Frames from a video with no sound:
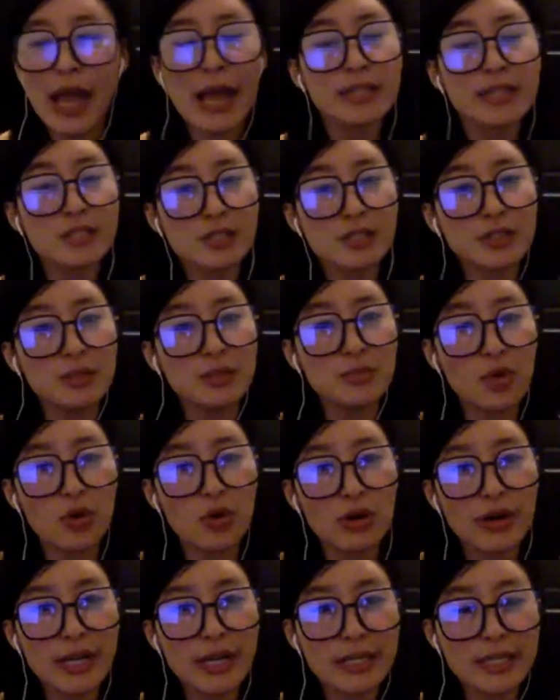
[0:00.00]
And so the
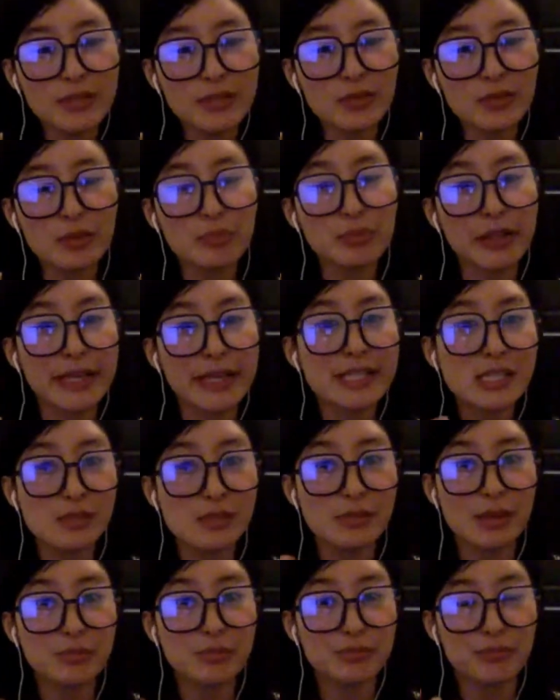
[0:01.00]
more I can
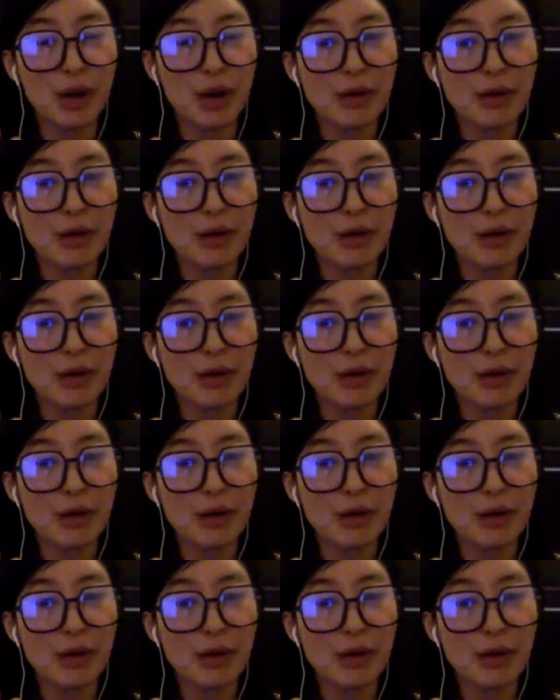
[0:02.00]
replace my